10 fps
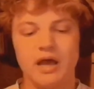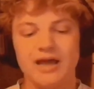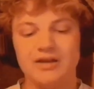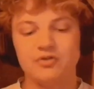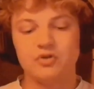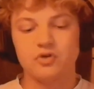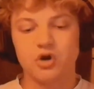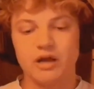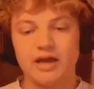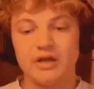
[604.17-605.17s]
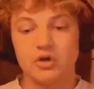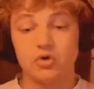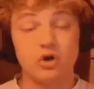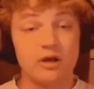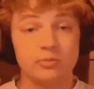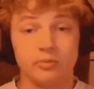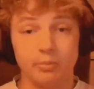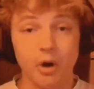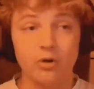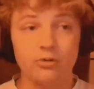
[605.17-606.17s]
and if you've got a good grasp of
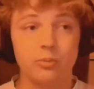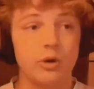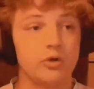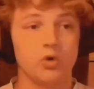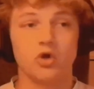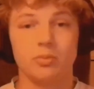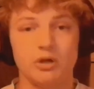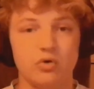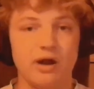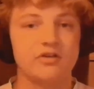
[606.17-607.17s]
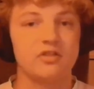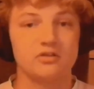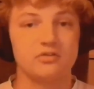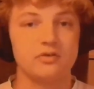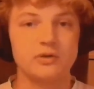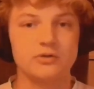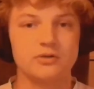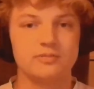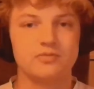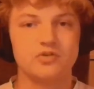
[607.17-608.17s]
both, well, you're going to be cracked in this field.
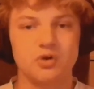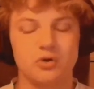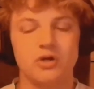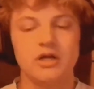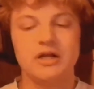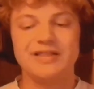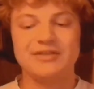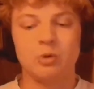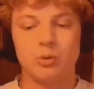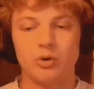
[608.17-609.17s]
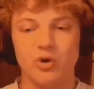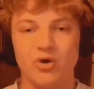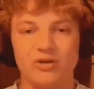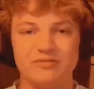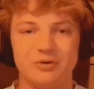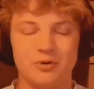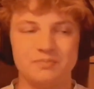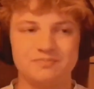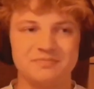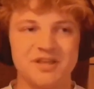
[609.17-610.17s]
So that's what we're all going for.
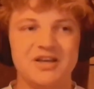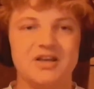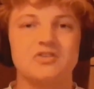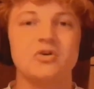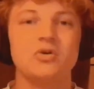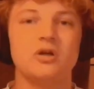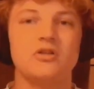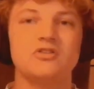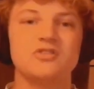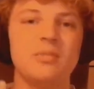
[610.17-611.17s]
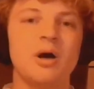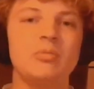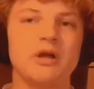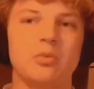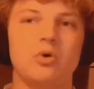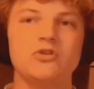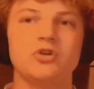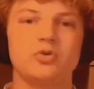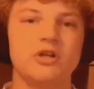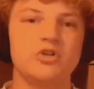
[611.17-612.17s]
So to sum up, like what
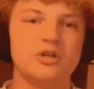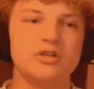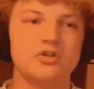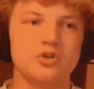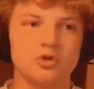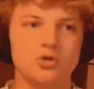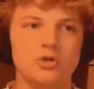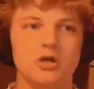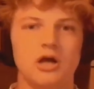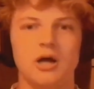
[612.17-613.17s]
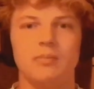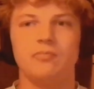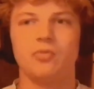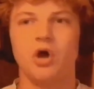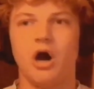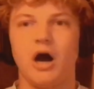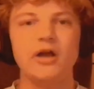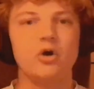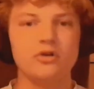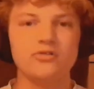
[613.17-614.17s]
degree do you need to do? Um, I
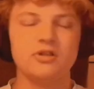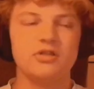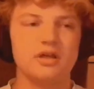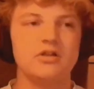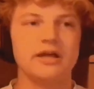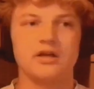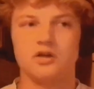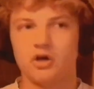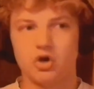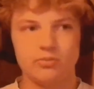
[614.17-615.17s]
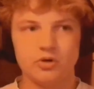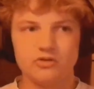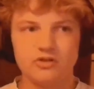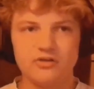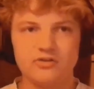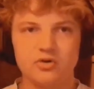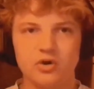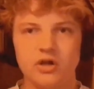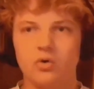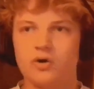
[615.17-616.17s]
honestly think like a computer science
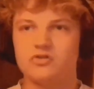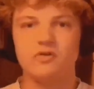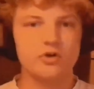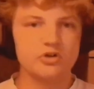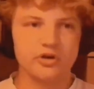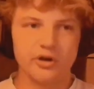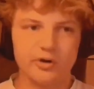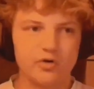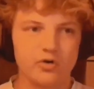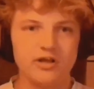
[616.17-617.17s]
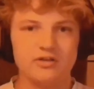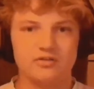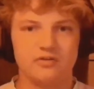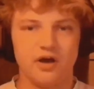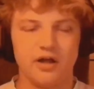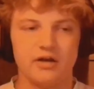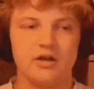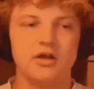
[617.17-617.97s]
degree or a software engineering degree is fine.